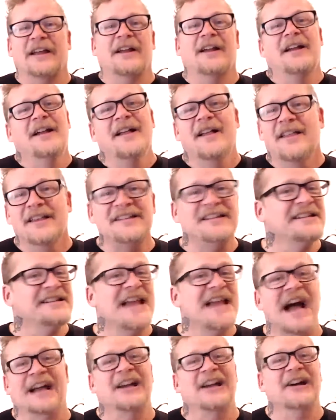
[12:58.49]
Like,
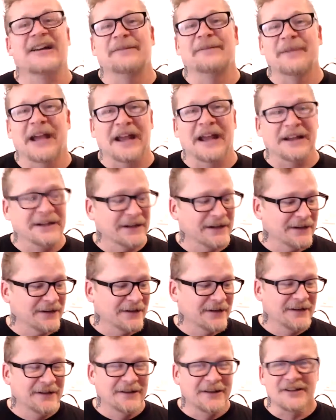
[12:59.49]
this is not good, man.
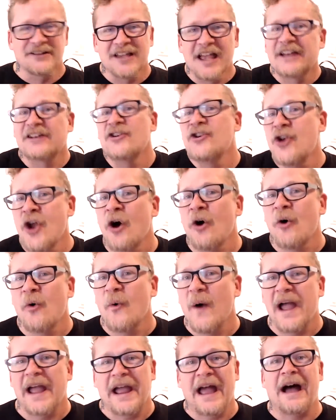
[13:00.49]
There's like no
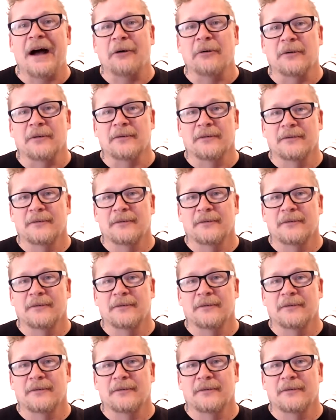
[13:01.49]
way out.